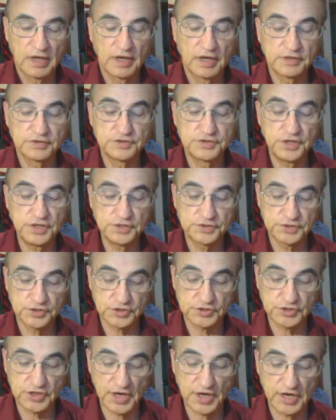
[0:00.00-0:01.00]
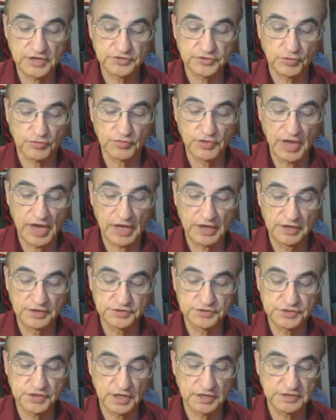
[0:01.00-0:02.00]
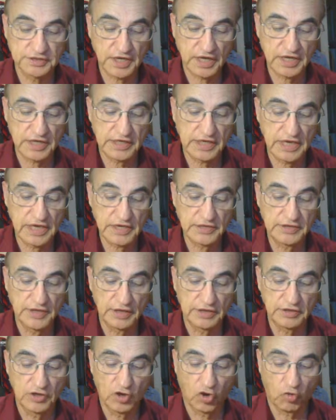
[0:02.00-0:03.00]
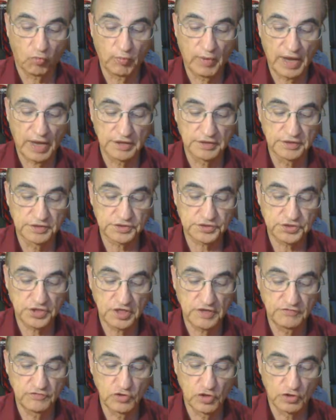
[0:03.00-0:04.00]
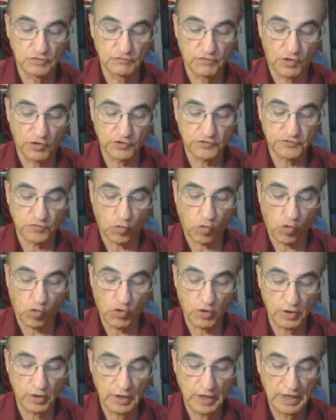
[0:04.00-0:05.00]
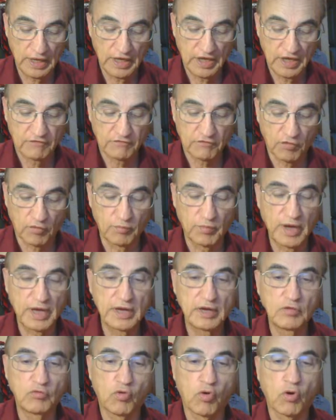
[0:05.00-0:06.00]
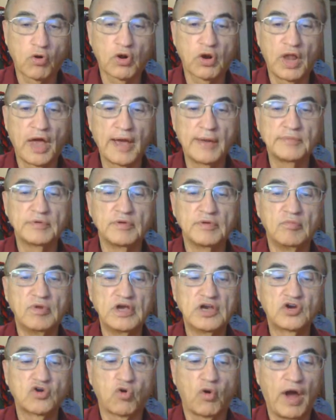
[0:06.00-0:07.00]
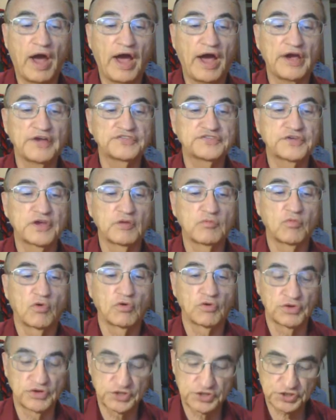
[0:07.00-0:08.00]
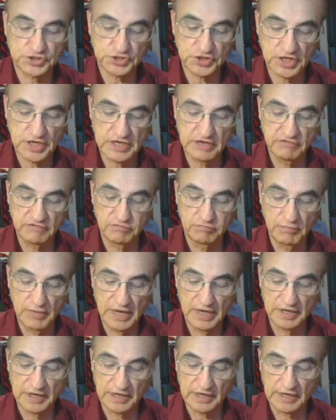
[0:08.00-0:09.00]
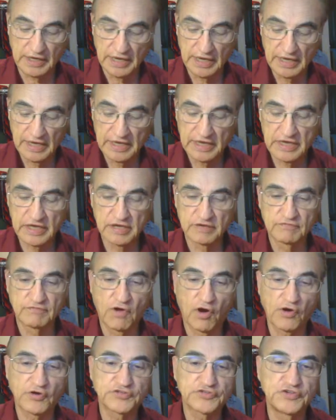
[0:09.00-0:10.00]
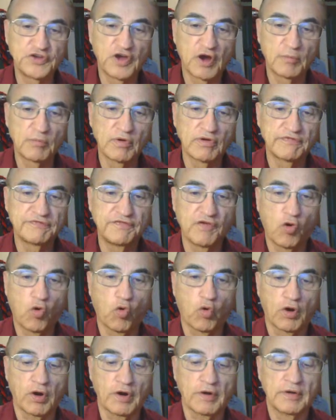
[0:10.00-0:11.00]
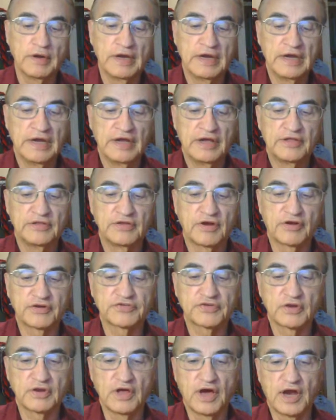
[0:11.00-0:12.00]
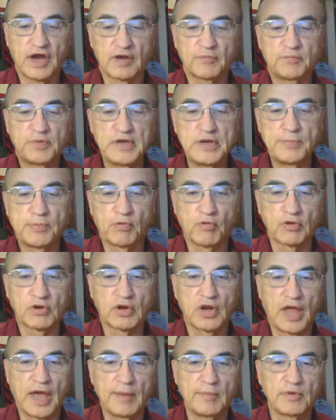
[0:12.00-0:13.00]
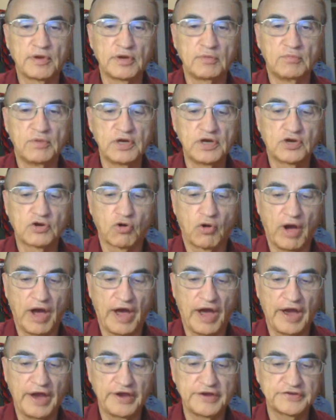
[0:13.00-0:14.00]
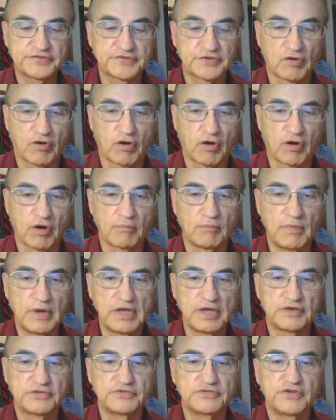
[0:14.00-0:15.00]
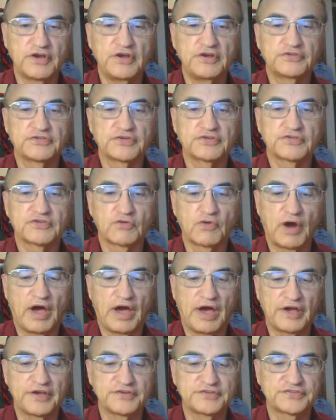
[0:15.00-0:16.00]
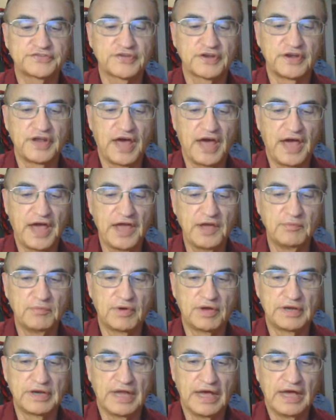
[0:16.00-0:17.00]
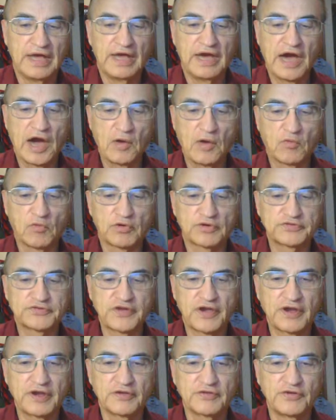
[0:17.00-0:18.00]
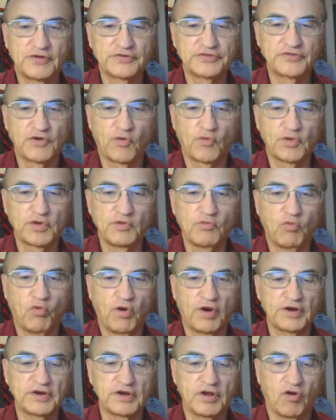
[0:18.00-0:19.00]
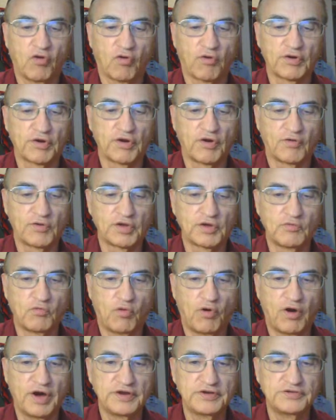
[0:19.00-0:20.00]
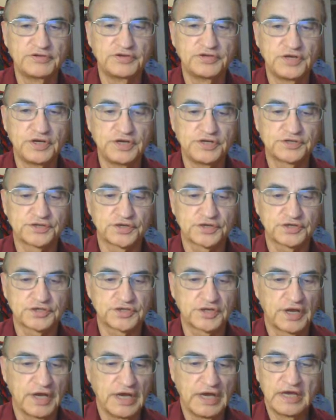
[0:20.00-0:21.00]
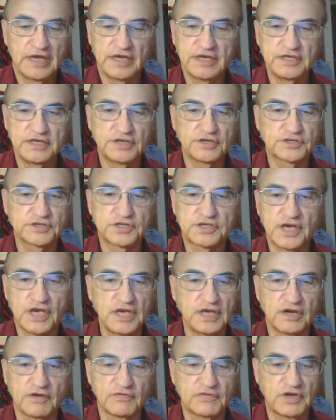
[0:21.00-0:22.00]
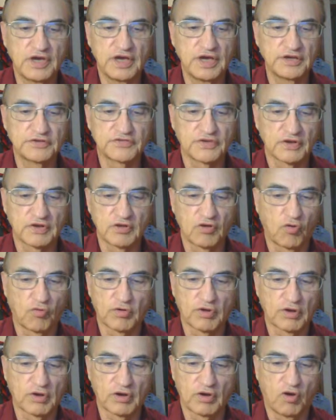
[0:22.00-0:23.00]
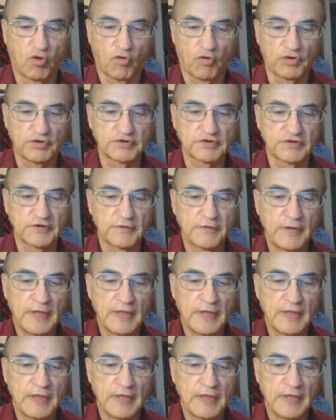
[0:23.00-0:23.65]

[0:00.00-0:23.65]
And Jesus answered that and said, Take heed that no man deceive you in verse 4. For many will claim to be Christ and will deceive many in verse number 4. There's a lot of people claiming to be Christ or being Jesus Christ today, but I want to tell you there's only one Lord, only one Jesus. He is King of kings and Lord of lords.